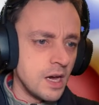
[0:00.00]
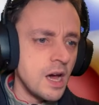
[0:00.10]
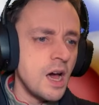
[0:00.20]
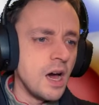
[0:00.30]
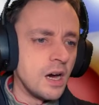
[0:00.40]

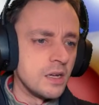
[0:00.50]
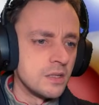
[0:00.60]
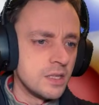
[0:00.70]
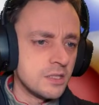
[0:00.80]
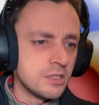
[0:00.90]
Ah,
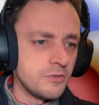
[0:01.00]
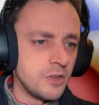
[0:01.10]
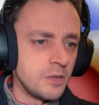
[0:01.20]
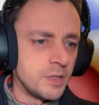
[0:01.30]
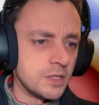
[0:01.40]
that's the
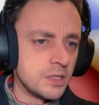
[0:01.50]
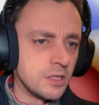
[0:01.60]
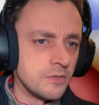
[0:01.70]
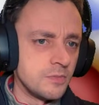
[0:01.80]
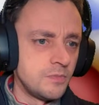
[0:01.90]
farming
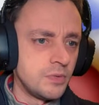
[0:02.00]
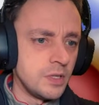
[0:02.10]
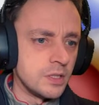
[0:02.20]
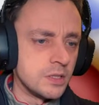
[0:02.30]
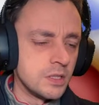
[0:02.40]
stuff.
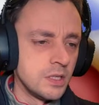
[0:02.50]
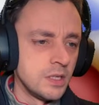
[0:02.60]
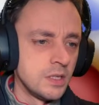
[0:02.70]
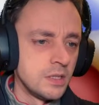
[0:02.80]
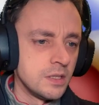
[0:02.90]
Brilliant.
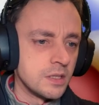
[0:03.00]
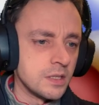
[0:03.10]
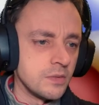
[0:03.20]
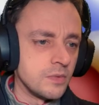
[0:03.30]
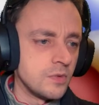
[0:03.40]

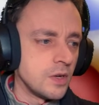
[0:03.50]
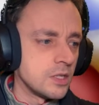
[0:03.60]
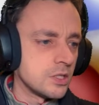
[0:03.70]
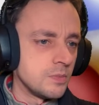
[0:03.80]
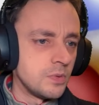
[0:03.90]
Okay, we've not
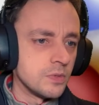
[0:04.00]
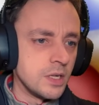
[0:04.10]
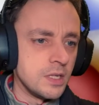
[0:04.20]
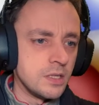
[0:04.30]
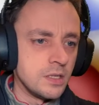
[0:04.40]
actually put
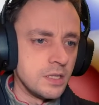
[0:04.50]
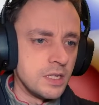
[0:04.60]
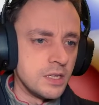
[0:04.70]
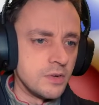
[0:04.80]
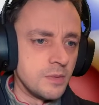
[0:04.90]
anything
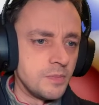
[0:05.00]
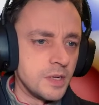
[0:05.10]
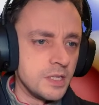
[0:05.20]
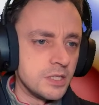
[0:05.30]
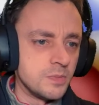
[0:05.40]
near our
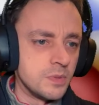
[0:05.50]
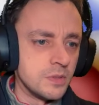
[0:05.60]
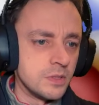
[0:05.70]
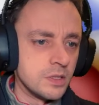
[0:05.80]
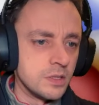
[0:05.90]
base,
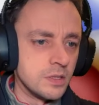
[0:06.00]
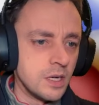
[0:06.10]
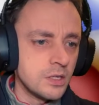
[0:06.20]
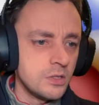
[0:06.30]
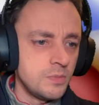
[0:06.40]
but
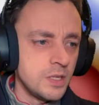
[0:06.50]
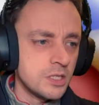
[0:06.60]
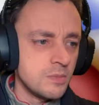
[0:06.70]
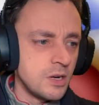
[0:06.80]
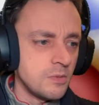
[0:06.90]
I could make
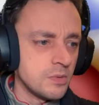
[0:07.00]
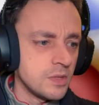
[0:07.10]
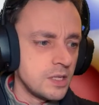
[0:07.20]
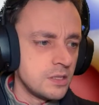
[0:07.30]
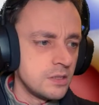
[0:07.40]
some arable
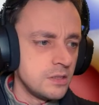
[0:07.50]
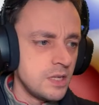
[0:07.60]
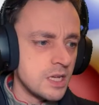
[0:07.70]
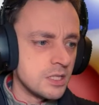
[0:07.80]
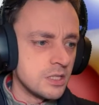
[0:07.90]
land.
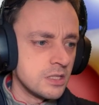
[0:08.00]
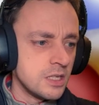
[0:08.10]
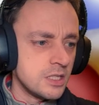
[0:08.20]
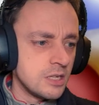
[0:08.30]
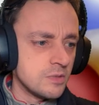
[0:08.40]
Yes,
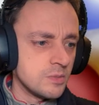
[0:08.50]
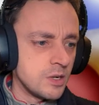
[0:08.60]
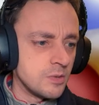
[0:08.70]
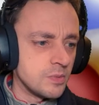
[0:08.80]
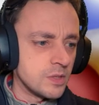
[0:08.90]
let's have some
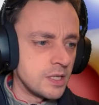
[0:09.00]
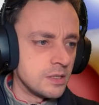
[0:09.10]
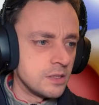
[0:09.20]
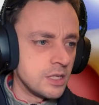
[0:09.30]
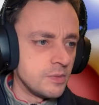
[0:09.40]
arable
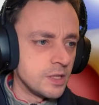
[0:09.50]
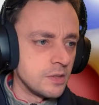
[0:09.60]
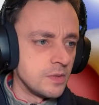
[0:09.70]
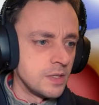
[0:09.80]
land. There we go.